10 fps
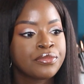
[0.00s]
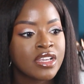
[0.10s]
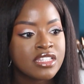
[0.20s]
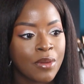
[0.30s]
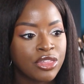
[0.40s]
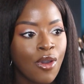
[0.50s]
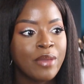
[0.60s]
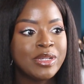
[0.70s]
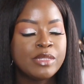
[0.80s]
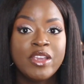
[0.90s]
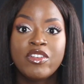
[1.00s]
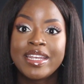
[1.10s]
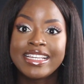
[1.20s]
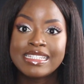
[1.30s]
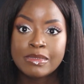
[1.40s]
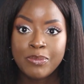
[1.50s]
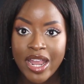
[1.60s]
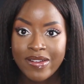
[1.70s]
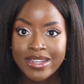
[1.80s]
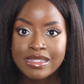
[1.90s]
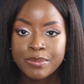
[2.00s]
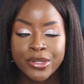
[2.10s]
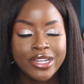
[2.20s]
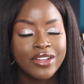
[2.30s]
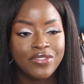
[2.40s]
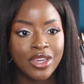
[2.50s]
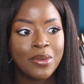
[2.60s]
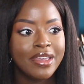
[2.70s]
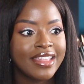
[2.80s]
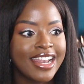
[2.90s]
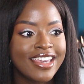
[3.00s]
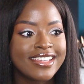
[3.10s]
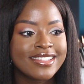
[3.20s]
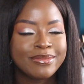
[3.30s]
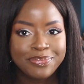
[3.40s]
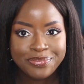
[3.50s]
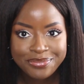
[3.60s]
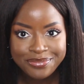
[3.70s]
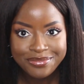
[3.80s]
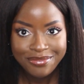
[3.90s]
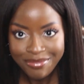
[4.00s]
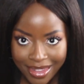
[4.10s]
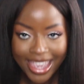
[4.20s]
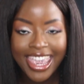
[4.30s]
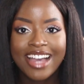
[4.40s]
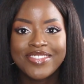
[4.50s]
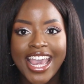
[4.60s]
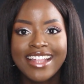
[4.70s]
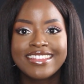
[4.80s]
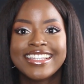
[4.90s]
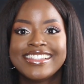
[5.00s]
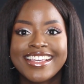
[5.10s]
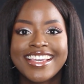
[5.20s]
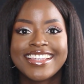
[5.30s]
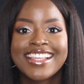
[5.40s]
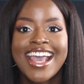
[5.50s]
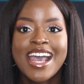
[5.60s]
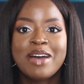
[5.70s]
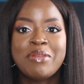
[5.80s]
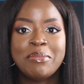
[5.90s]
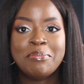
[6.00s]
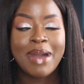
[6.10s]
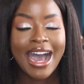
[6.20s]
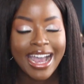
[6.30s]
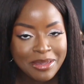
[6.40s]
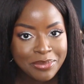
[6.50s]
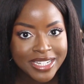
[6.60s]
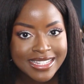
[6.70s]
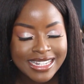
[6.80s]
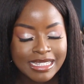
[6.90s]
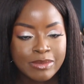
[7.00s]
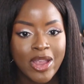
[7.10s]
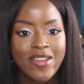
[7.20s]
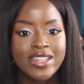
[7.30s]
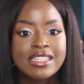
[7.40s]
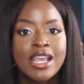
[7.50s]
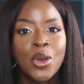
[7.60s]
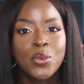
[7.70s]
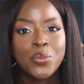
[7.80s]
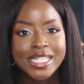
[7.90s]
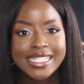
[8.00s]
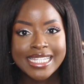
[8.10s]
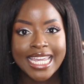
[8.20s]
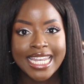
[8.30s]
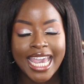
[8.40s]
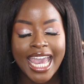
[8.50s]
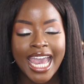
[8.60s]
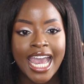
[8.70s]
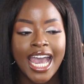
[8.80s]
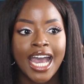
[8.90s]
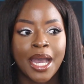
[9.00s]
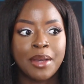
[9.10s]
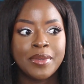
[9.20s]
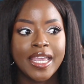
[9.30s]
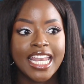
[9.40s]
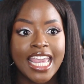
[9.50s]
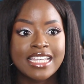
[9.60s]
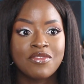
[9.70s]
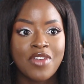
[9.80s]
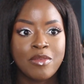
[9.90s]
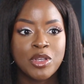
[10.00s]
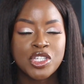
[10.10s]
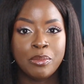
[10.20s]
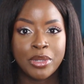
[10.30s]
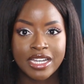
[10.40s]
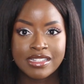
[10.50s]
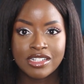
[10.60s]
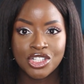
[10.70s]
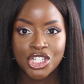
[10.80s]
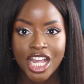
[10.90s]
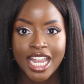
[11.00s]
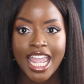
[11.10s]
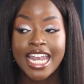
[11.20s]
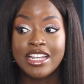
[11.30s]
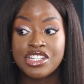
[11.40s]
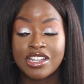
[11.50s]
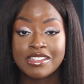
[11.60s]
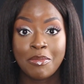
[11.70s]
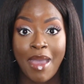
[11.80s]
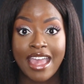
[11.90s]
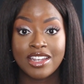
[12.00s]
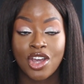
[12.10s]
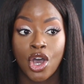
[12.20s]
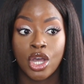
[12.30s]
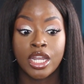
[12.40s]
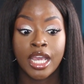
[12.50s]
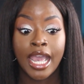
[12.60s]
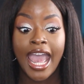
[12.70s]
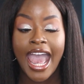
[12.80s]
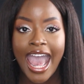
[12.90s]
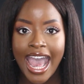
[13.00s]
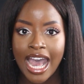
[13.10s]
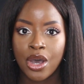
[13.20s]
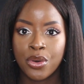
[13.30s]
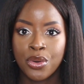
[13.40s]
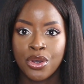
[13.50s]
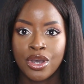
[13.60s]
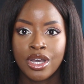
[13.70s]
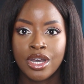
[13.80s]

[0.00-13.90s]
So I thought I would speak from an experience point of view, and that is, caveat, this is about my personal experience with skincare. It is very much a personal journey, and it does depend on how